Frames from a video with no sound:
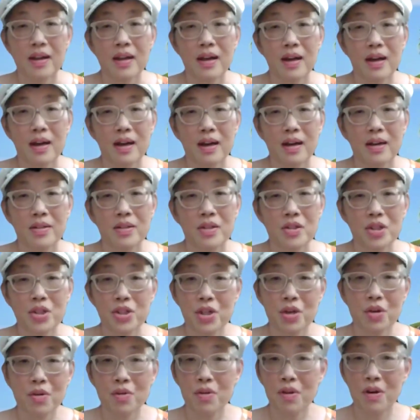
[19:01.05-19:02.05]
to
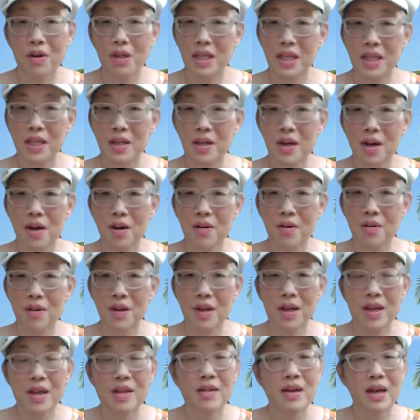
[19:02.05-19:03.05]
show their
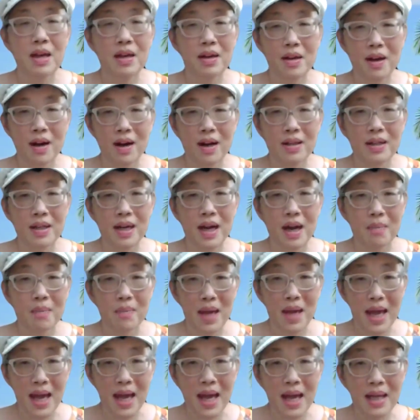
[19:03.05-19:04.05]
ego, that God got
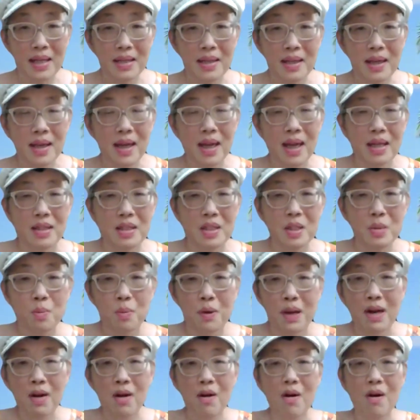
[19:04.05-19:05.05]
mad and
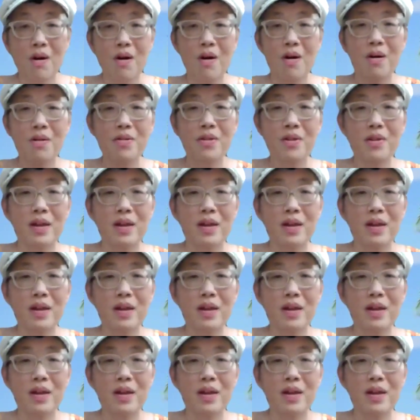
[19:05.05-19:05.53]
spread all the